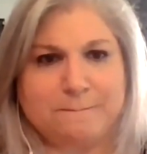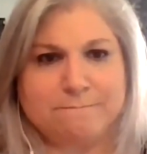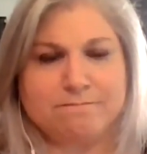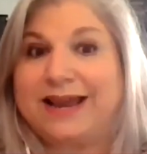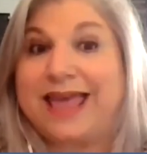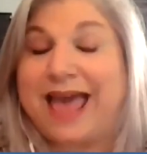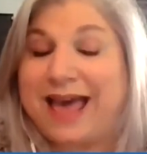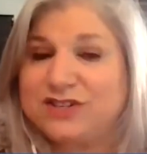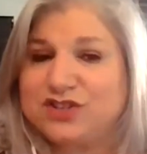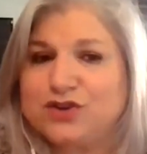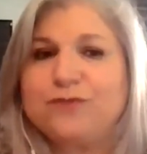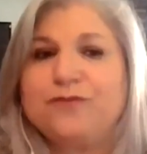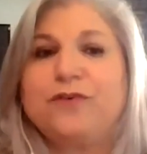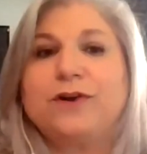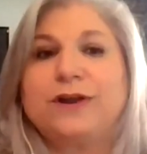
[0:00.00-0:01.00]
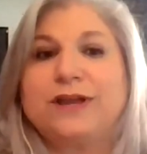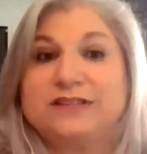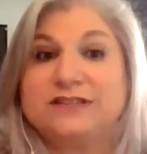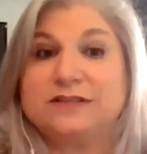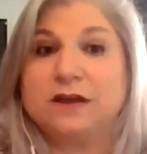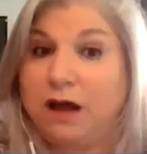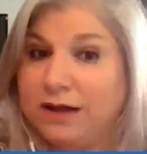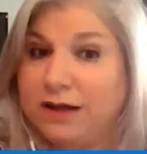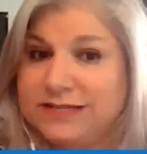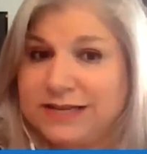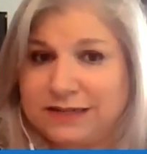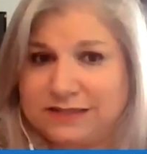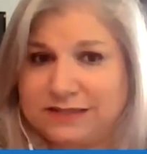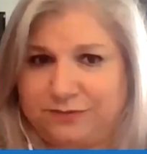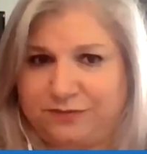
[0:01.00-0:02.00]
I asked her for his
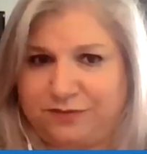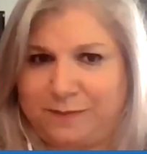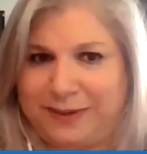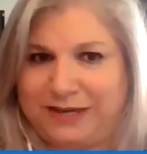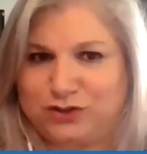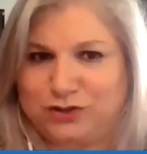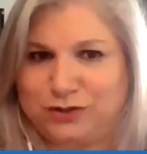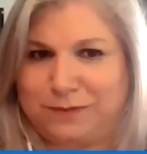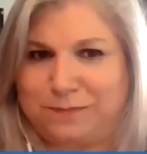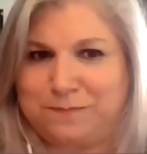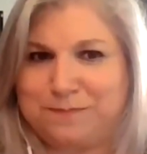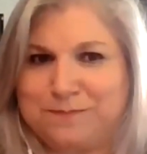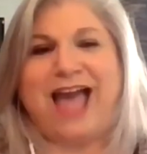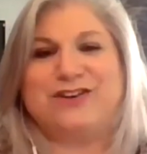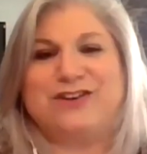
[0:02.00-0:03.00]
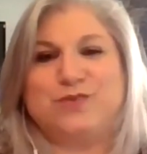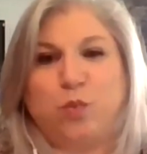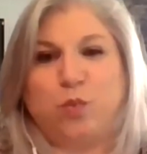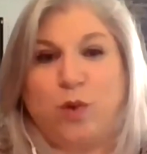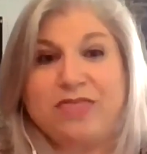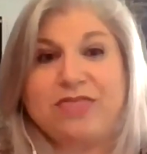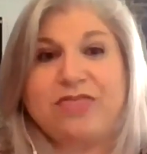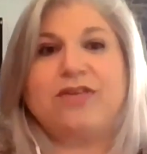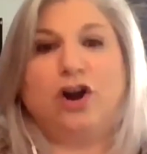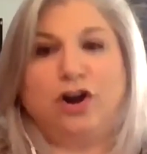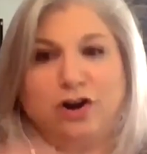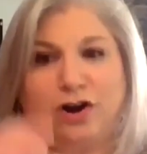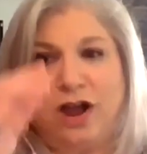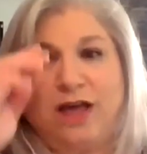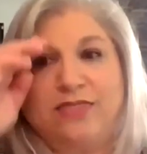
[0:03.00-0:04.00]
contact information. And with
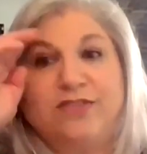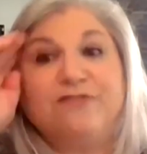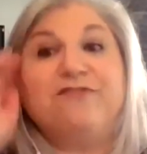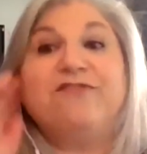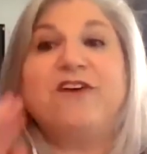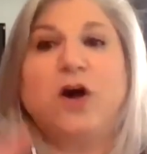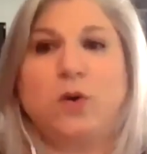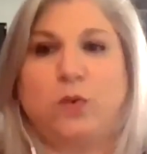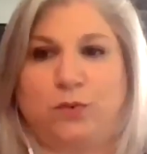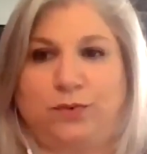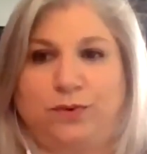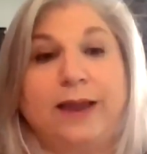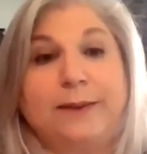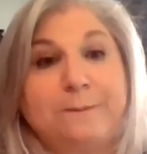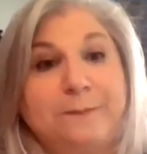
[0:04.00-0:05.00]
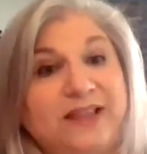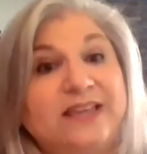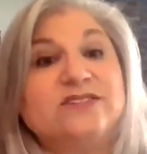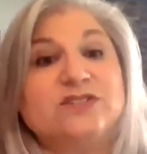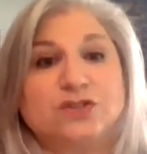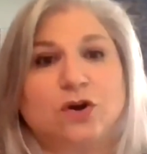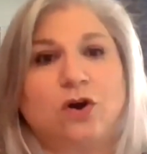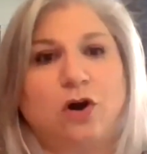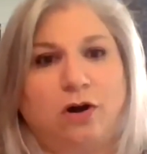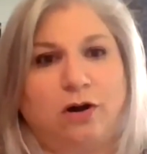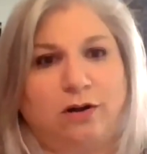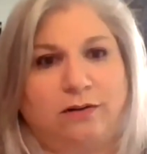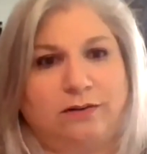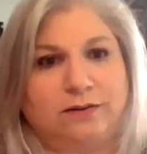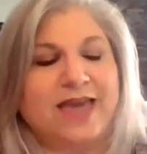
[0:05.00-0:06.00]
her on the phone, I placed a
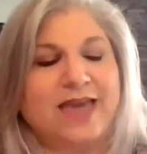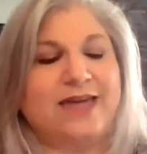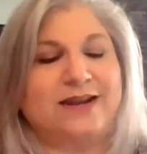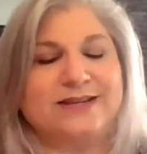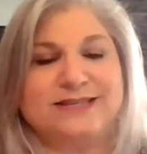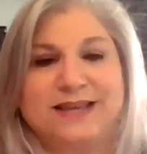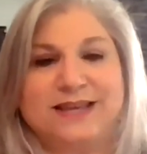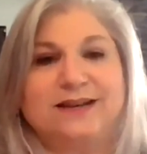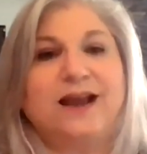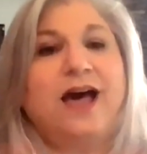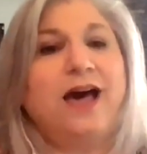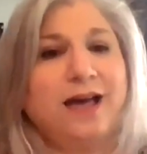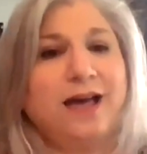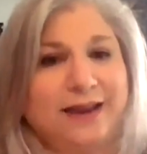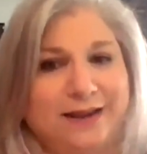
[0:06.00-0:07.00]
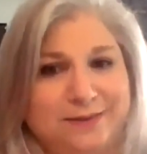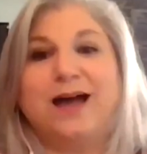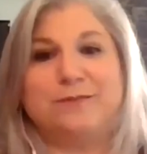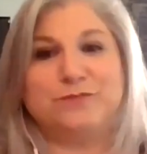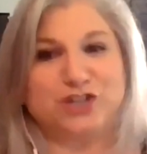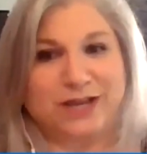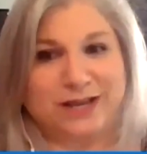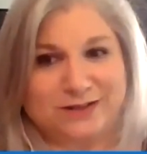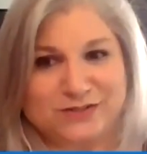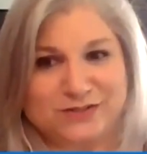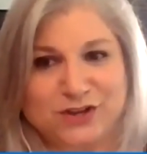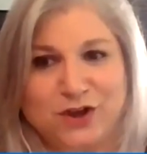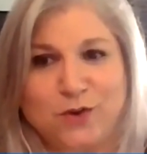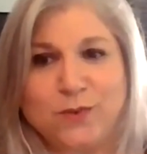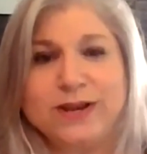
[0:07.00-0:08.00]
call. And I said, hi, I'm Janice
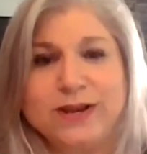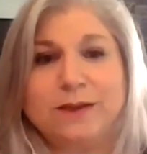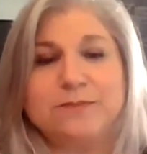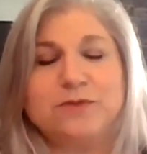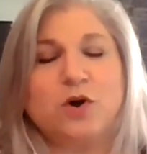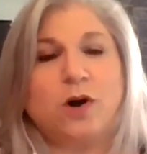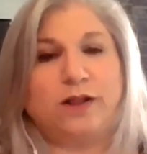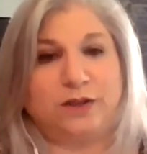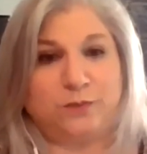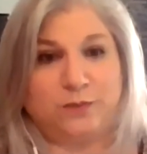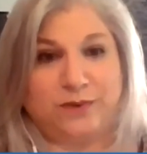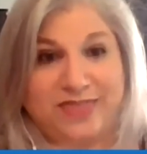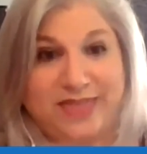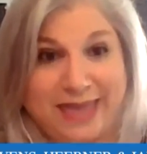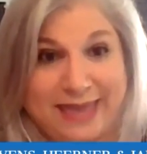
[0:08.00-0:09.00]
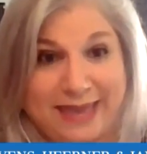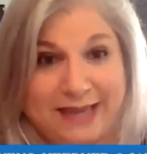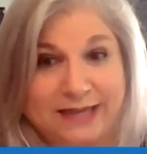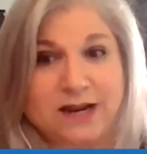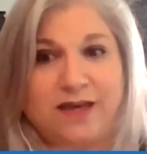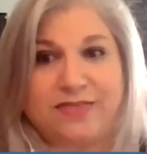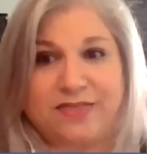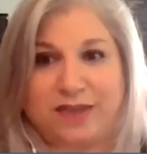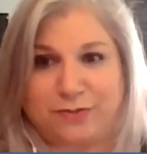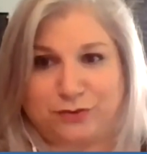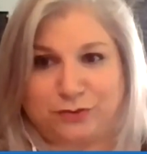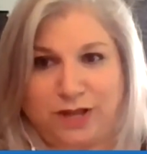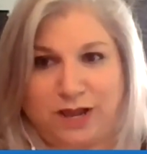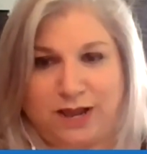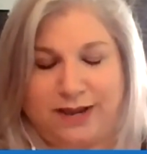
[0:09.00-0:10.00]
Cohen. I'm calling with Anne on the
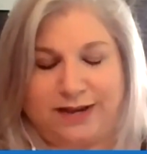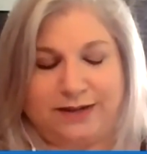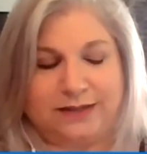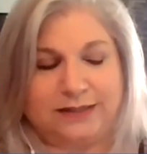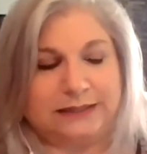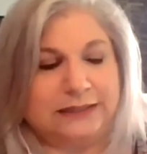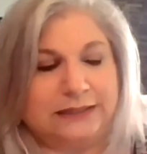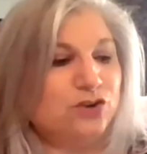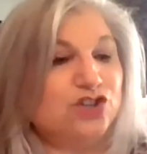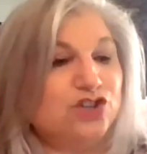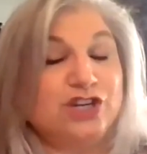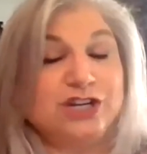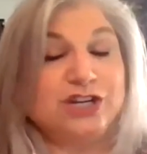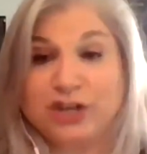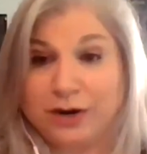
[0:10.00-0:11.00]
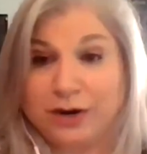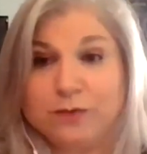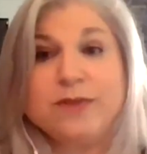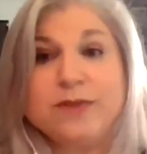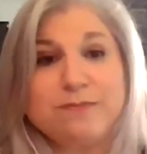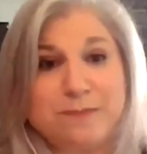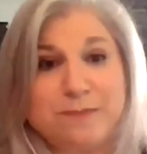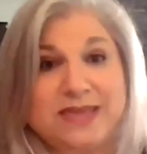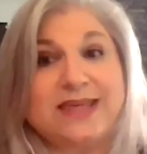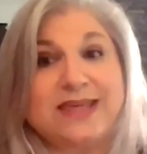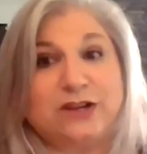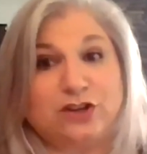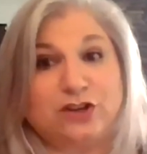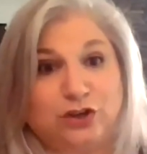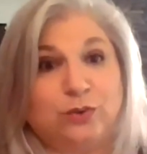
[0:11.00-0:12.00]
other line. She shared with me
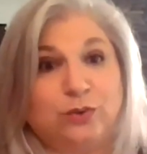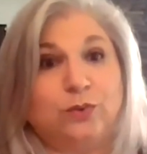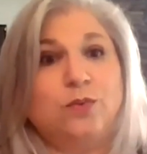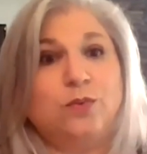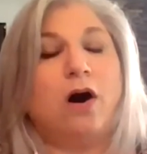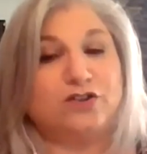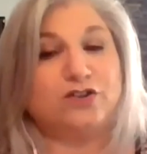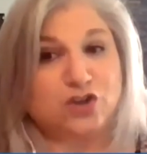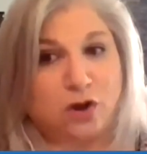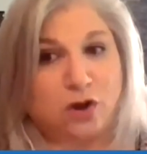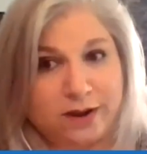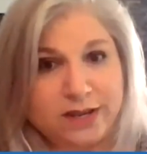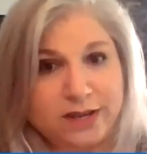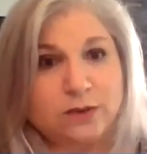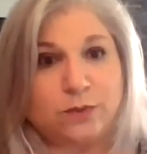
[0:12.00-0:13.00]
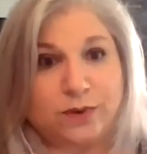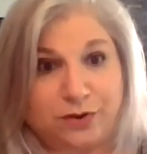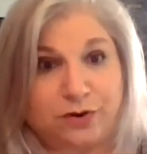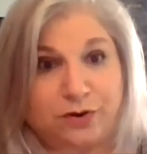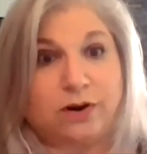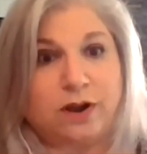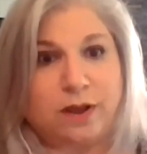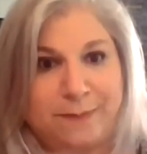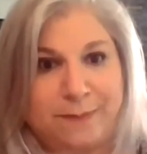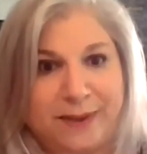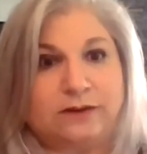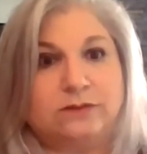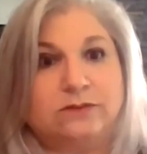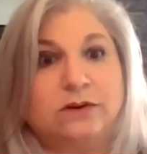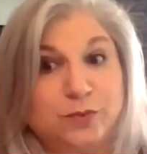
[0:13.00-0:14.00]
that you are talking with her
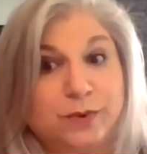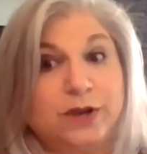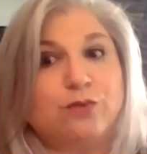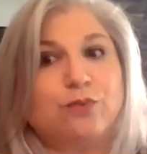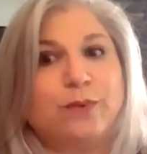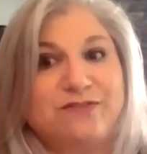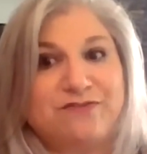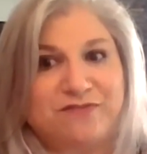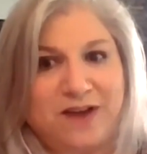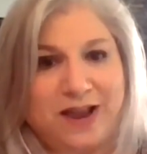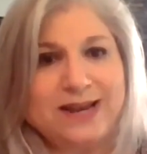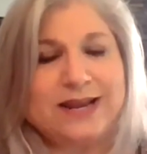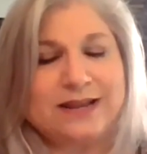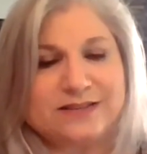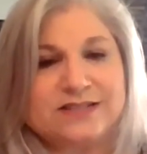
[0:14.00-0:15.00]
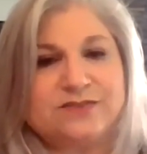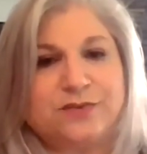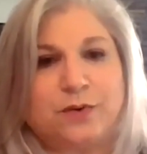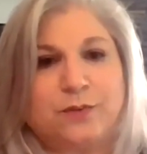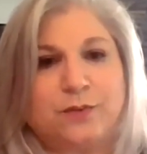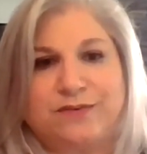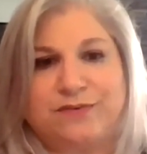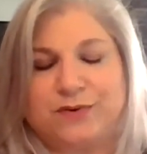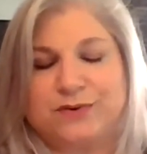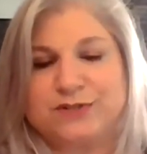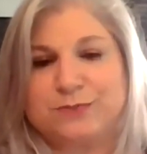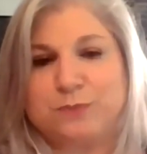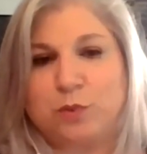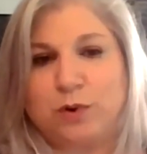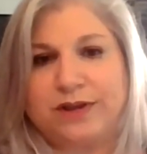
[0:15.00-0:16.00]
about doing a refinance of her
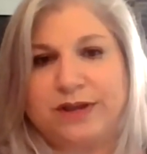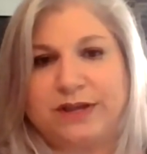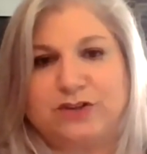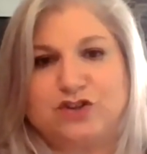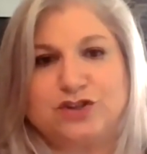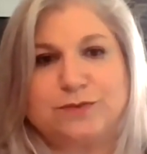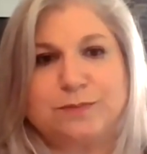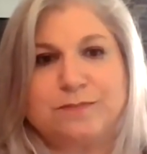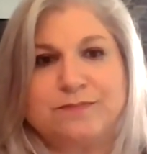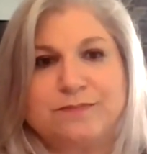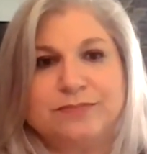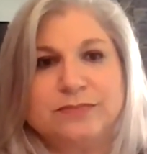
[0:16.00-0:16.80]
reverse mortgage.